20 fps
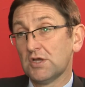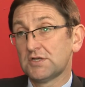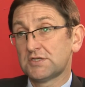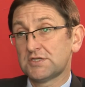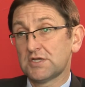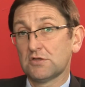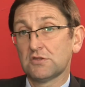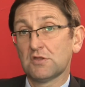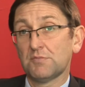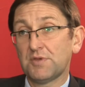
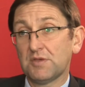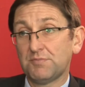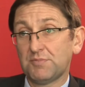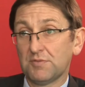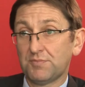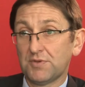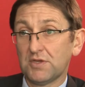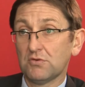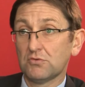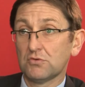down the
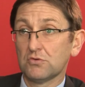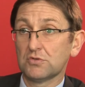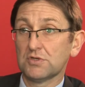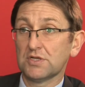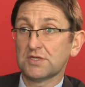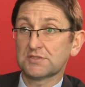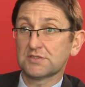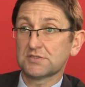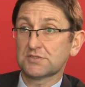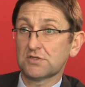PPP route
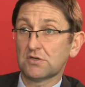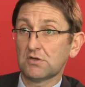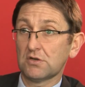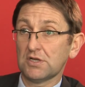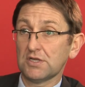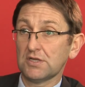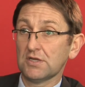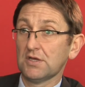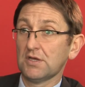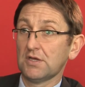
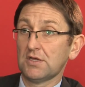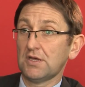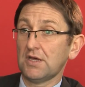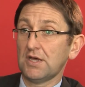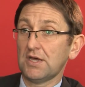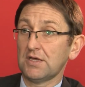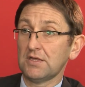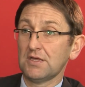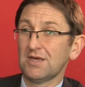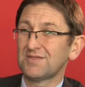necessarily.
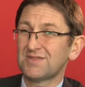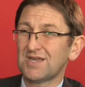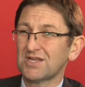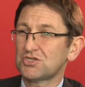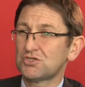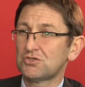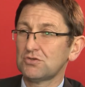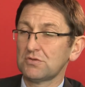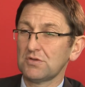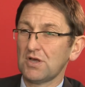
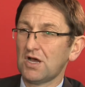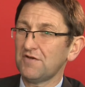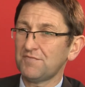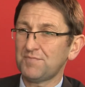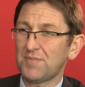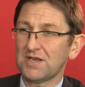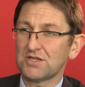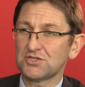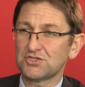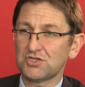Off-balance